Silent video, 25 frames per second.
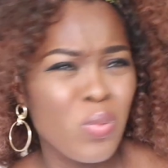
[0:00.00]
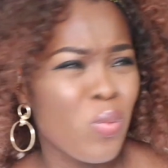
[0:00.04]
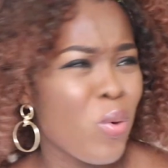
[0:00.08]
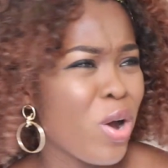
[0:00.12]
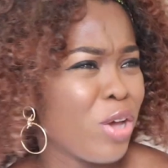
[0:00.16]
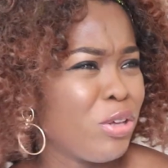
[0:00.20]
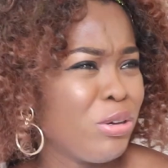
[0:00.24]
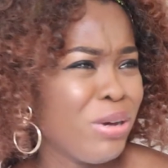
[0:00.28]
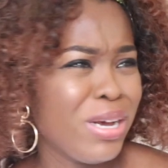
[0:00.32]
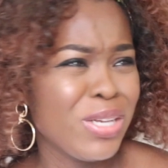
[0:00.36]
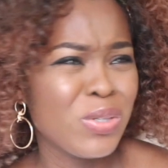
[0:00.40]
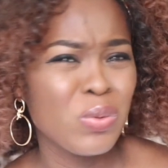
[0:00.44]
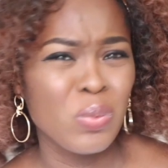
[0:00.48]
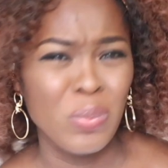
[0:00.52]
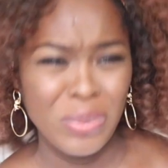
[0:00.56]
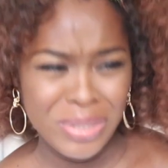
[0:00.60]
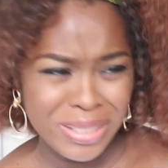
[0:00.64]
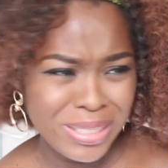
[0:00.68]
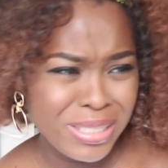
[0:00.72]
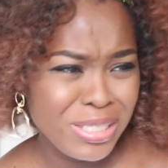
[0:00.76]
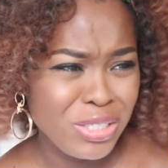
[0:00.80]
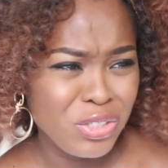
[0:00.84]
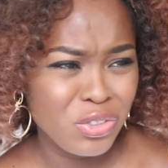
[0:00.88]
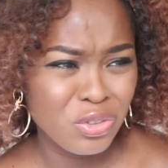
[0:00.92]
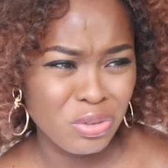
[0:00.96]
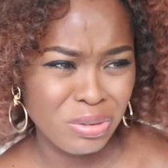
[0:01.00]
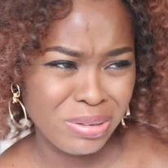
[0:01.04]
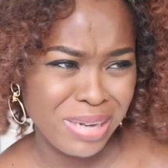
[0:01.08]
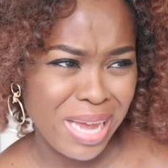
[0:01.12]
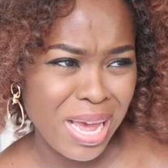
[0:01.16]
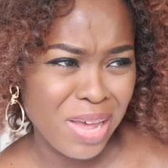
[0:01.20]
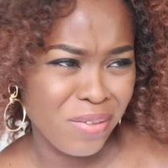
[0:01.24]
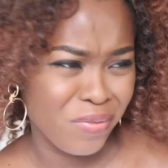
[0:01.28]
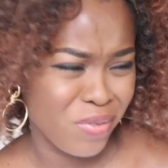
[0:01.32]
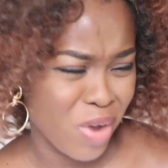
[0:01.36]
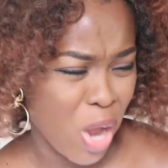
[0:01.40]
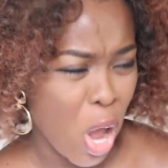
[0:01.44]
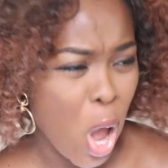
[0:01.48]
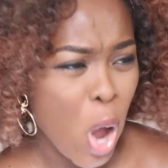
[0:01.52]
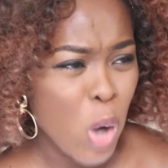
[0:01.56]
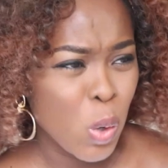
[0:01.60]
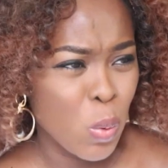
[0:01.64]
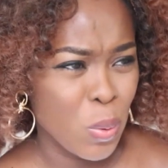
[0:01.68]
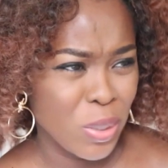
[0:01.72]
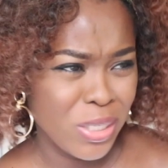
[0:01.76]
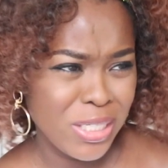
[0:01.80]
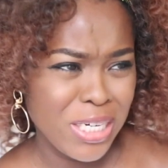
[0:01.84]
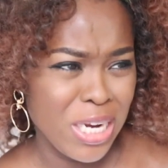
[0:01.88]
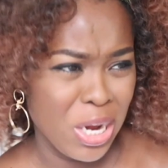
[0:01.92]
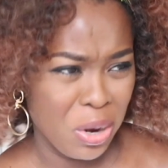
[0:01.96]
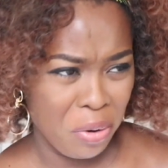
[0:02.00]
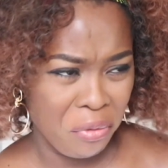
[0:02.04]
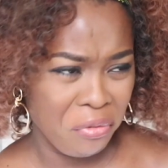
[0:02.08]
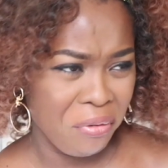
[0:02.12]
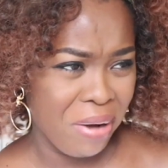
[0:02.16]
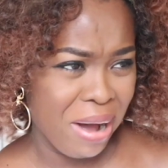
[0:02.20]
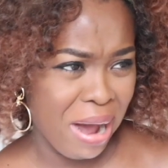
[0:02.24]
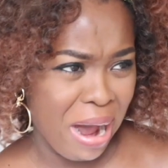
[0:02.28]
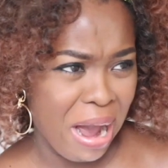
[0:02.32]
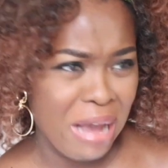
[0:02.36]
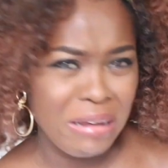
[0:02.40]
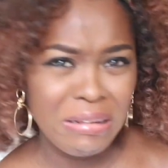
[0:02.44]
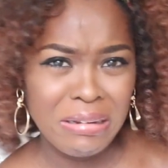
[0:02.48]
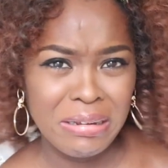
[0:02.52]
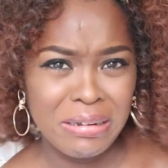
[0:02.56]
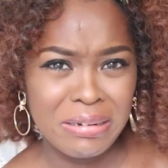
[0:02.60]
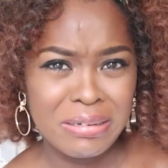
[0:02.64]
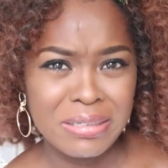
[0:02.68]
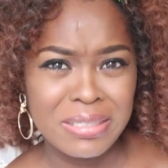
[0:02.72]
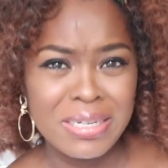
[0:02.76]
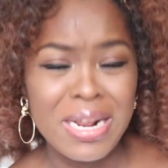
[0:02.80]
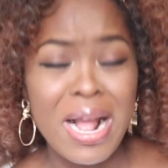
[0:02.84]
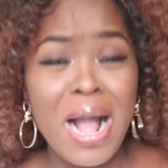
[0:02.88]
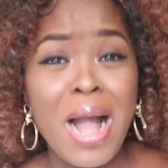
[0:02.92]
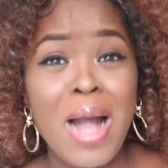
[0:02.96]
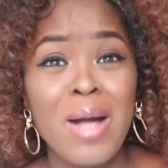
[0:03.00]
Why are you guys wasting your life watching Love Island?